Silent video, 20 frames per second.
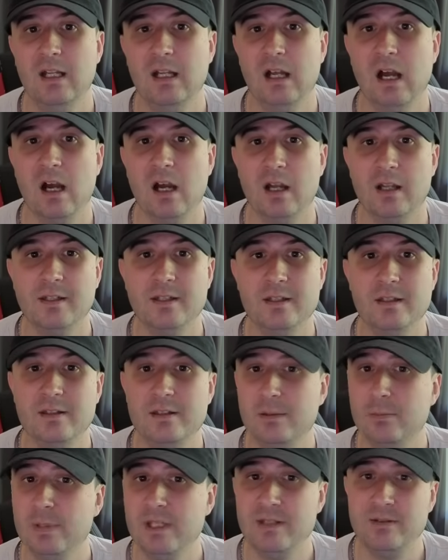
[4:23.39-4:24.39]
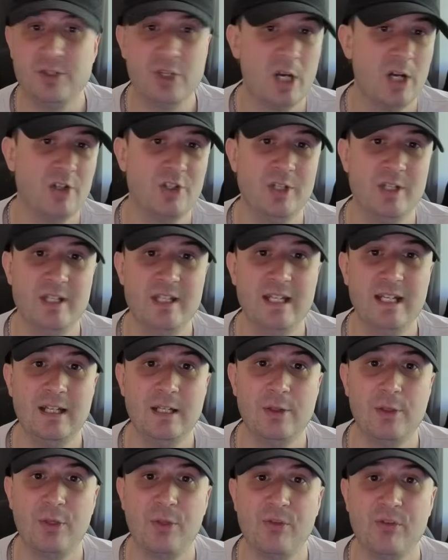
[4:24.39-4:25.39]
To be charging nearly
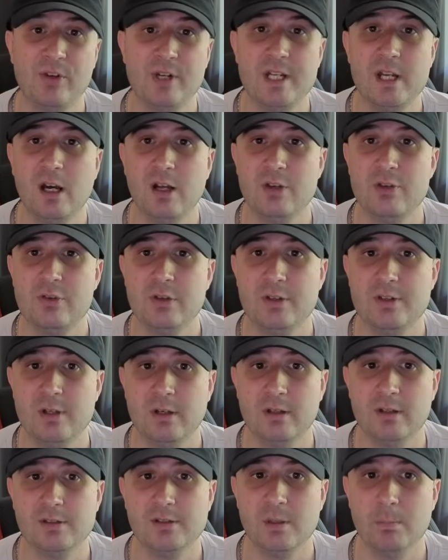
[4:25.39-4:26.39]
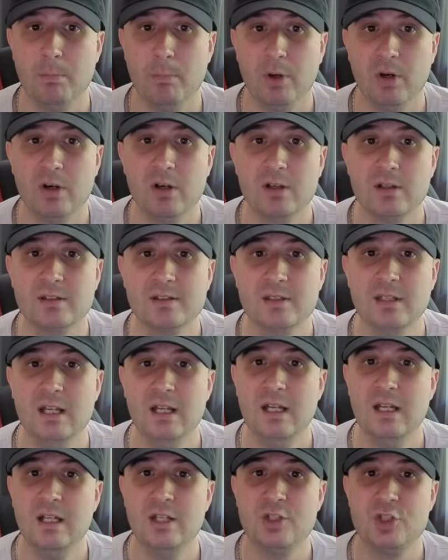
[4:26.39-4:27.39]
$300 a box
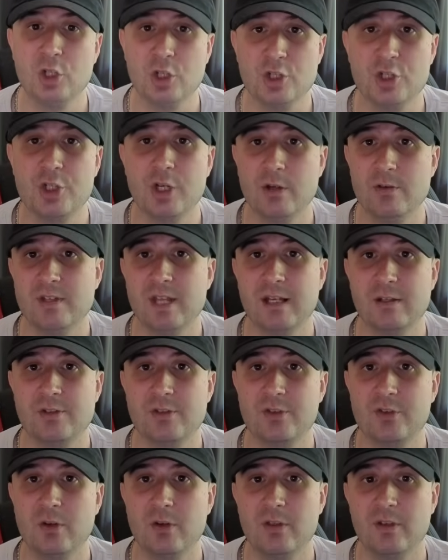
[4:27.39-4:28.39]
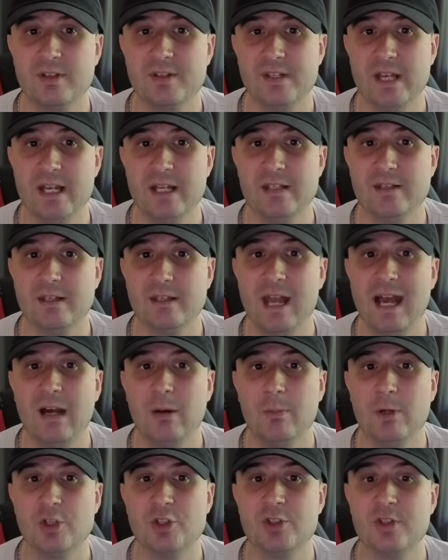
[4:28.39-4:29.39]
just shows how strong the set is and how
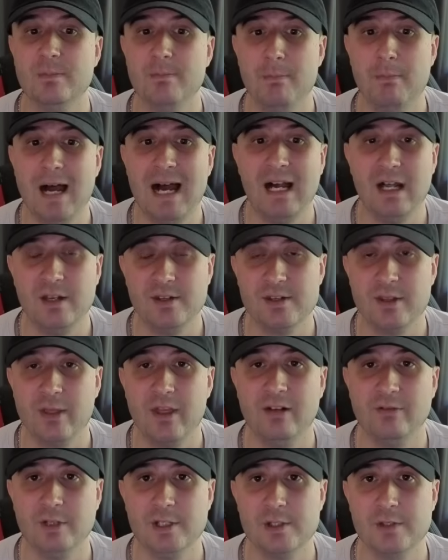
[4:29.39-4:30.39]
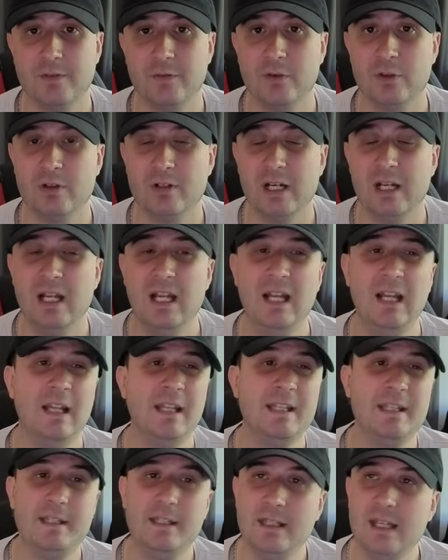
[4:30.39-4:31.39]
much demand there is for it.
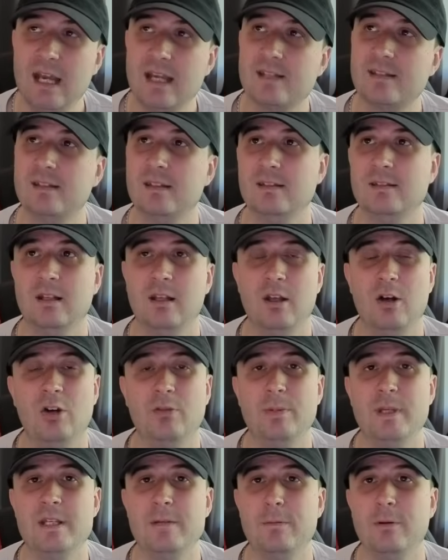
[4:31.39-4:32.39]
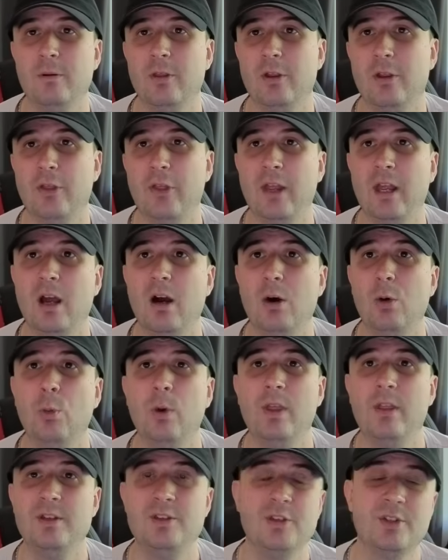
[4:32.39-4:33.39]
Yes, there's a lot of people that think, oh well,
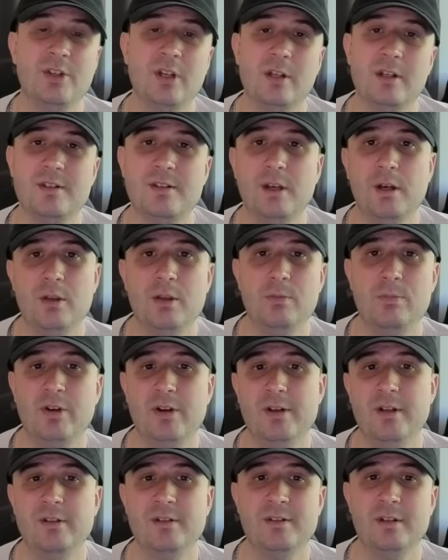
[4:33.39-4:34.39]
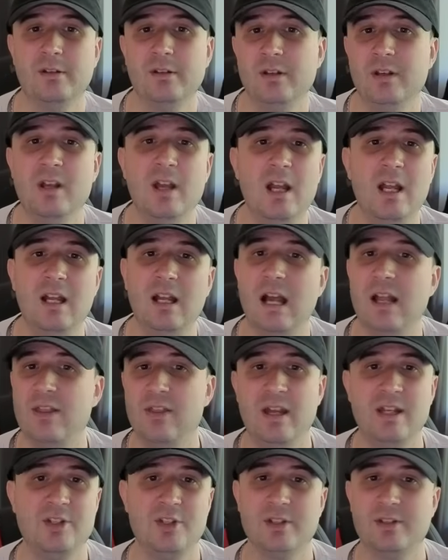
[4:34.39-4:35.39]
they're just going to turn the printers on and
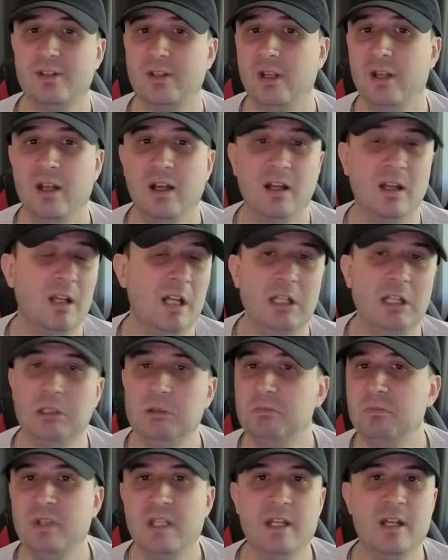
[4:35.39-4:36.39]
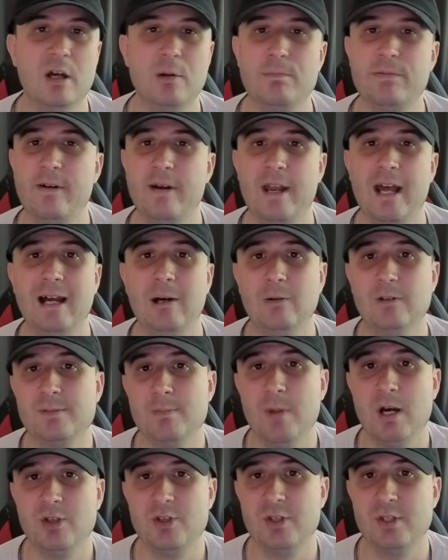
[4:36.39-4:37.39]
they're just going to, you know, print out as
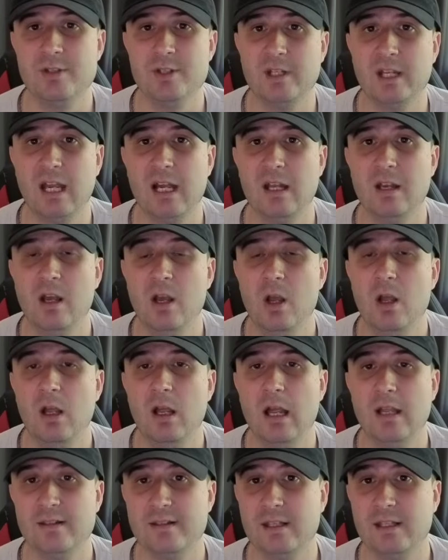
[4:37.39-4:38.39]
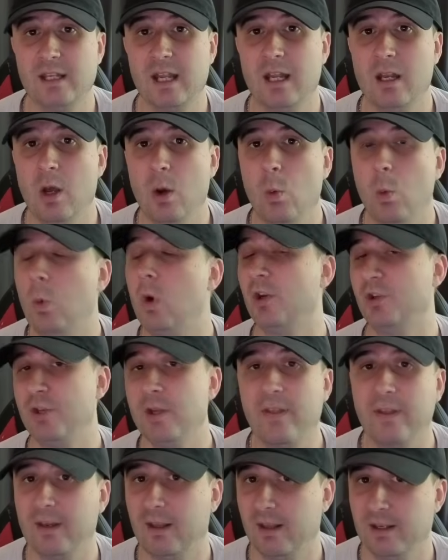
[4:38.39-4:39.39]
much as they can. What do you
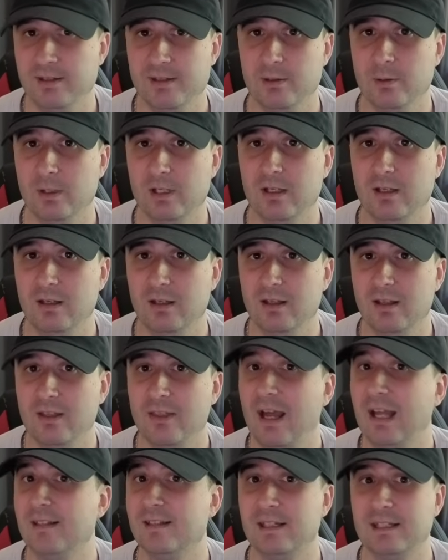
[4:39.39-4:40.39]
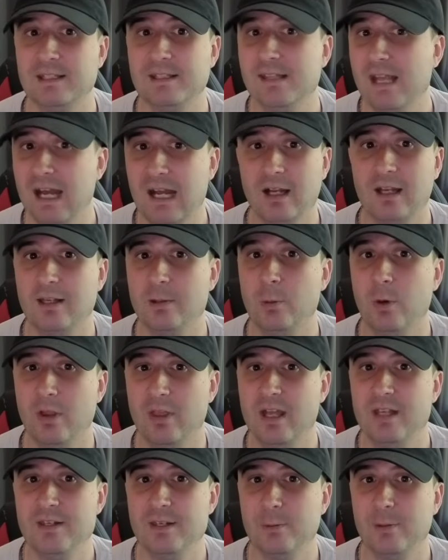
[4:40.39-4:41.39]
think they're doing? That is exactly what
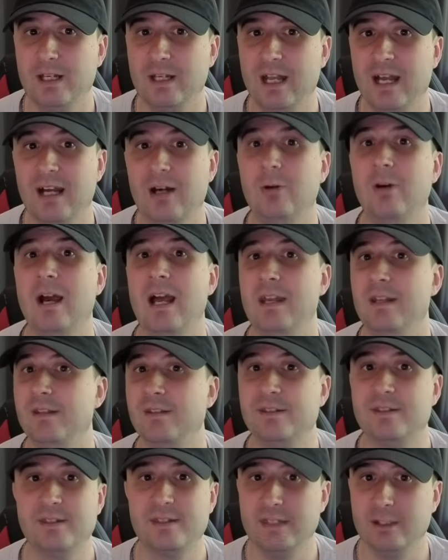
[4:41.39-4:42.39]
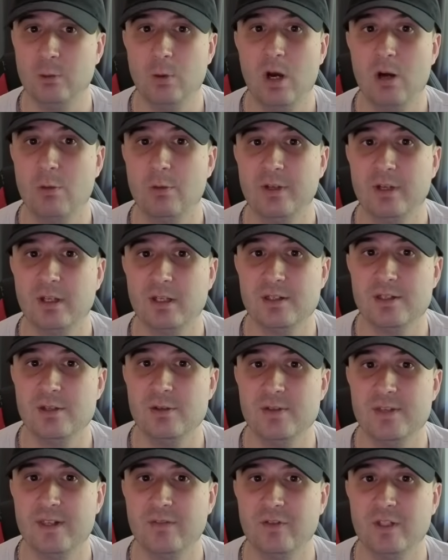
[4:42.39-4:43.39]
they're doing now, and it's still holding at
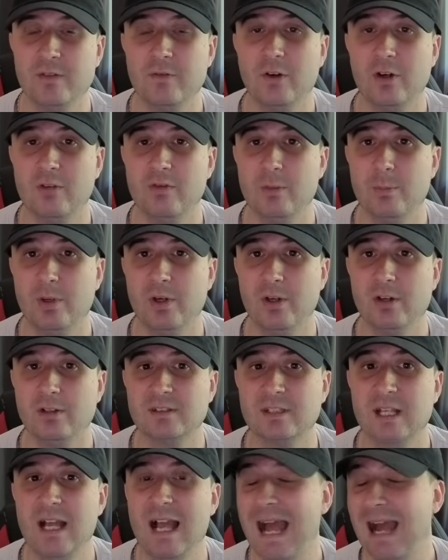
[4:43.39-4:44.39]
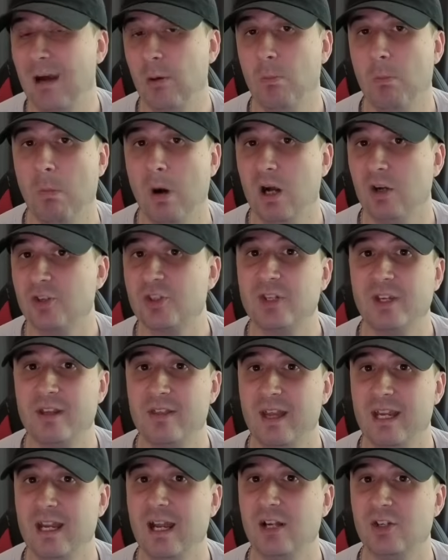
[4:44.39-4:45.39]
$275 a box. How much can
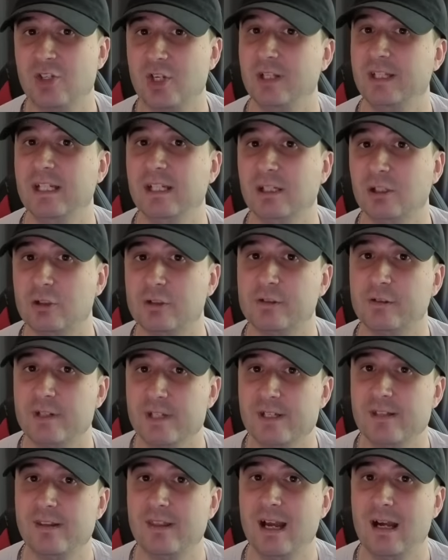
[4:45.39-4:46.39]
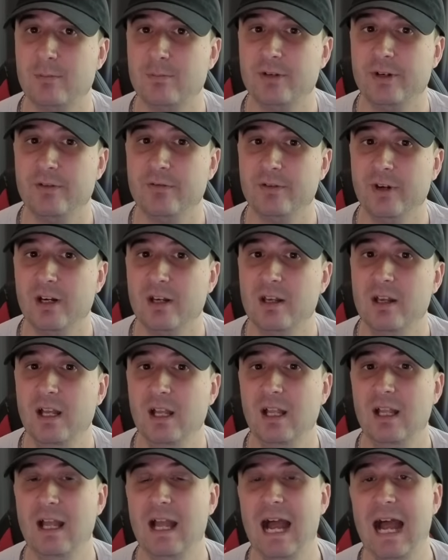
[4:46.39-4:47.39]
they actually increase that print run,
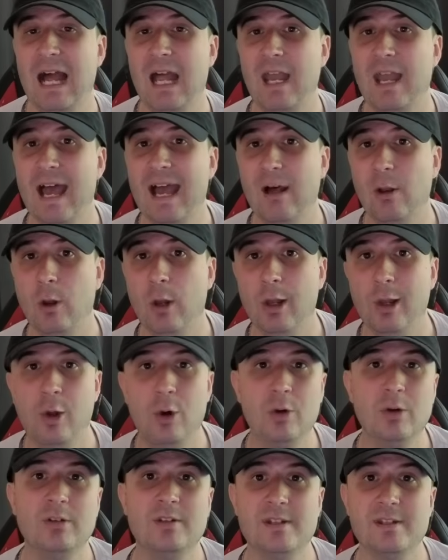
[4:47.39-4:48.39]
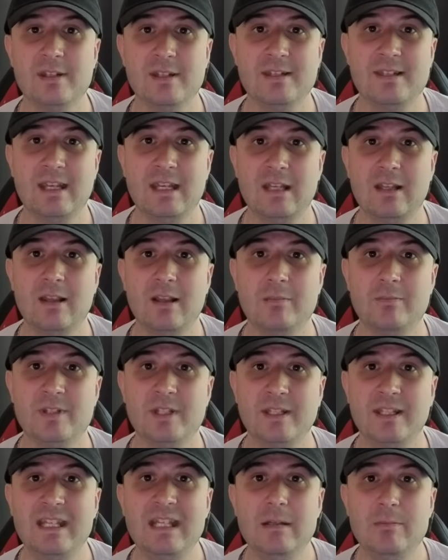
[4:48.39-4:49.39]
and how long does it take them to
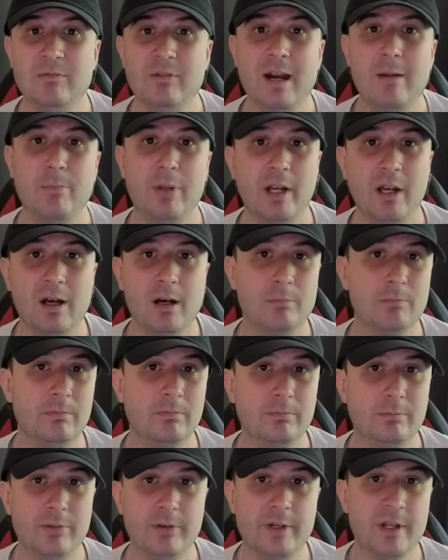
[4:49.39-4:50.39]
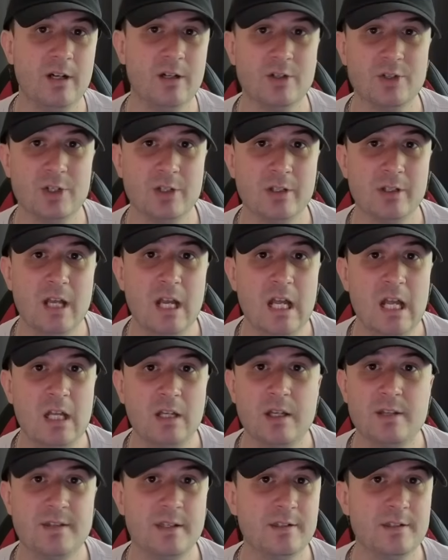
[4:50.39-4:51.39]
keep ramping up production?
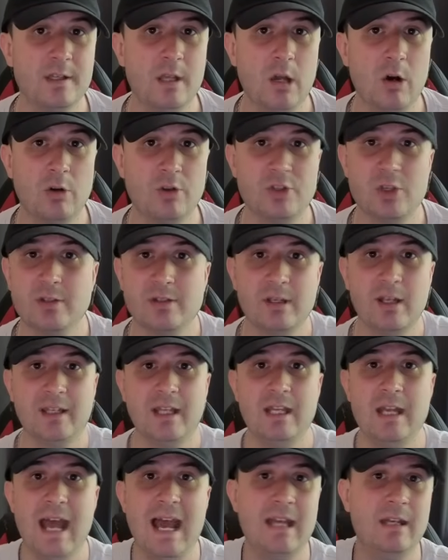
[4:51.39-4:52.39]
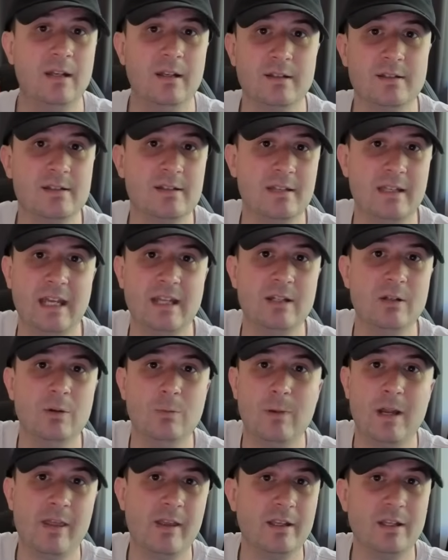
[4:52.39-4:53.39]
Because it's not just like an endless scale
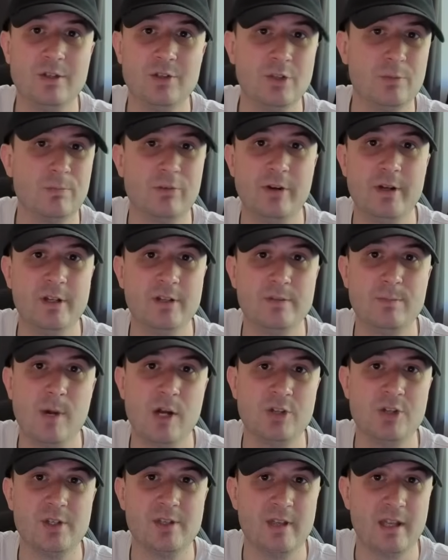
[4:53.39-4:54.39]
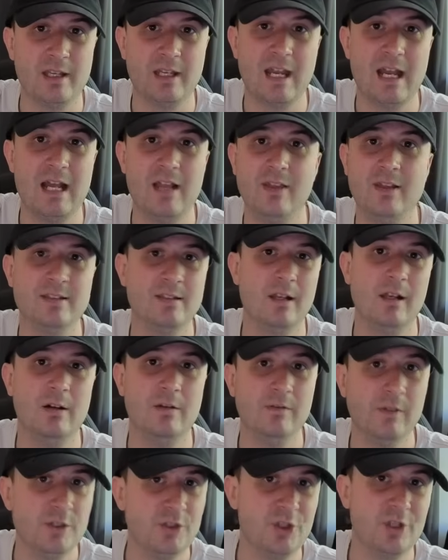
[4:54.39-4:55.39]
where they can just print as much as they can. There's a lot
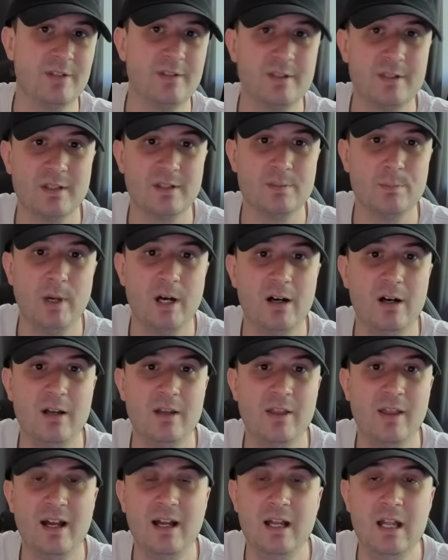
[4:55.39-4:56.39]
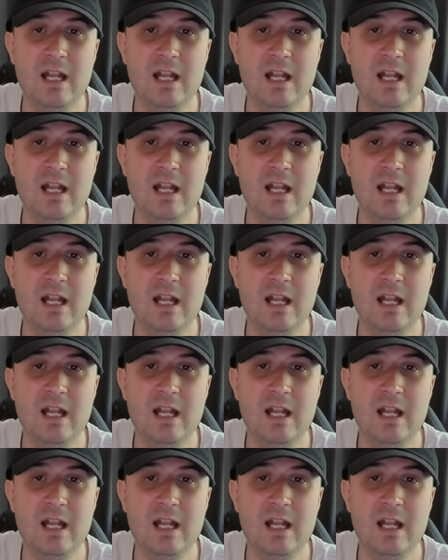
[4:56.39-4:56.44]
of logistics behind that.